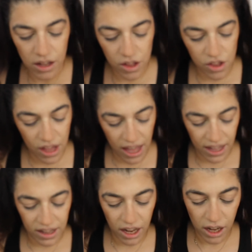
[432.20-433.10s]

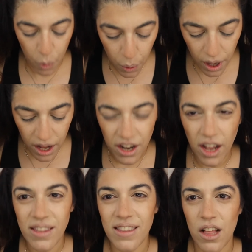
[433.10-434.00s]
shade, like a
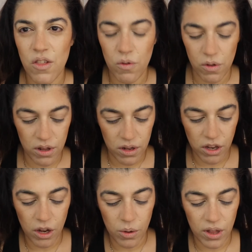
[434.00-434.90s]
nice natural
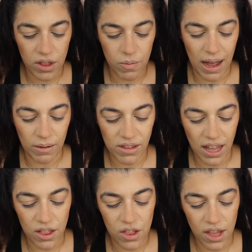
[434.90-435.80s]
nudie, well,
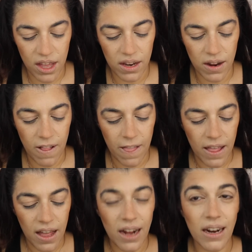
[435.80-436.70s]
tan shade,
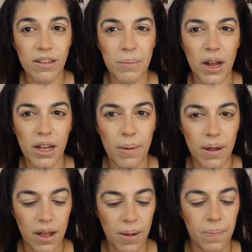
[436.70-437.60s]
and that's gonna be like a
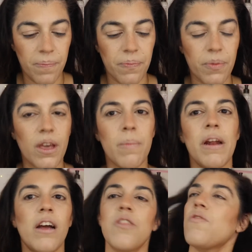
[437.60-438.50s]
can be
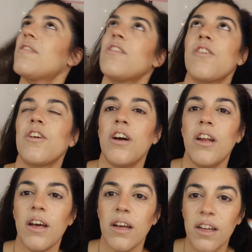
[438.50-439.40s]
like a transition
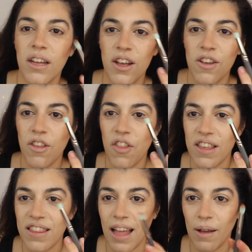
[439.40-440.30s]
colour. So
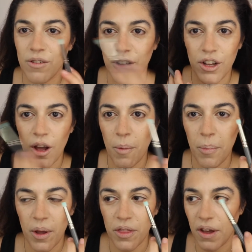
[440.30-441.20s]
this now has got to go on
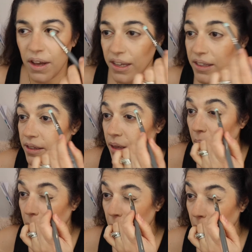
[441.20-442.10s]
both eyes,
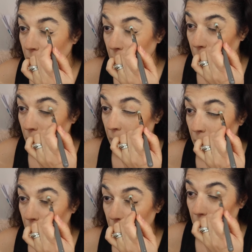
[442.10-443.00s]
so
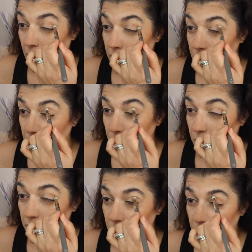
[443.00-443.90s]
let's
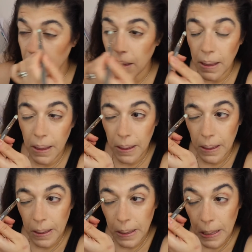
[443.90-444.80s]
put some there
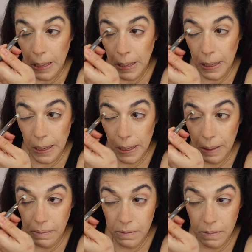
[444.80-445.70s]

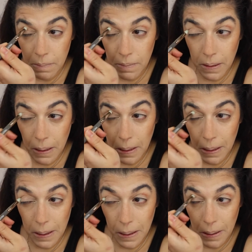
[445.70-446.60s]
and some there.
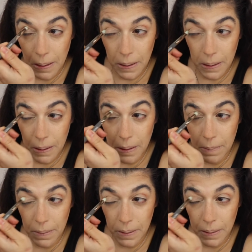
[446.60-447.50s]
Oh
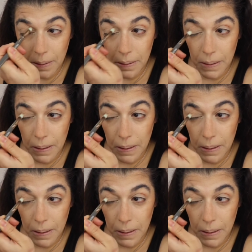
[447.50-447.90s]
my god,